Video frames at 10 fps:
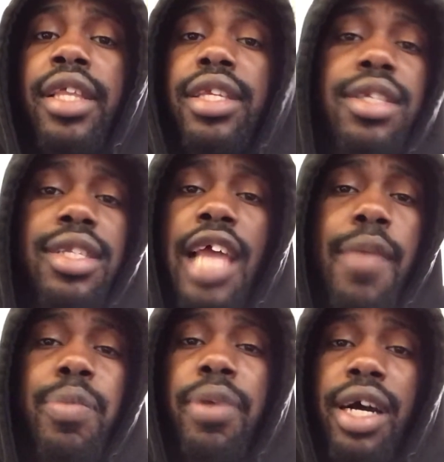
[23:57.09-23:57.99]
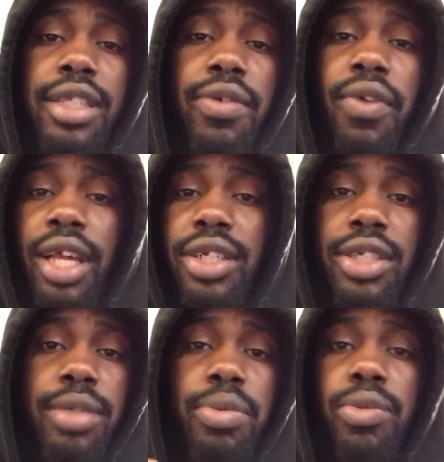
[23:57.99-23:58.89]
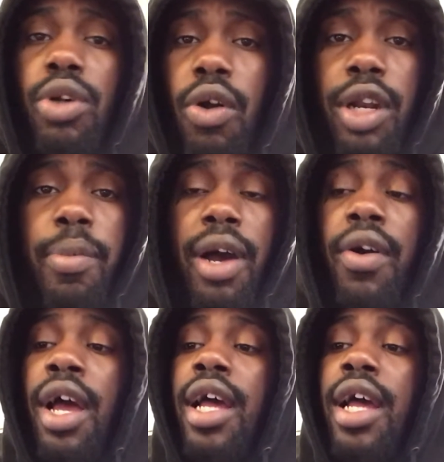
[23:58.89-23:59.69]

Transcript: This is the type of positive relationships I'm talking about.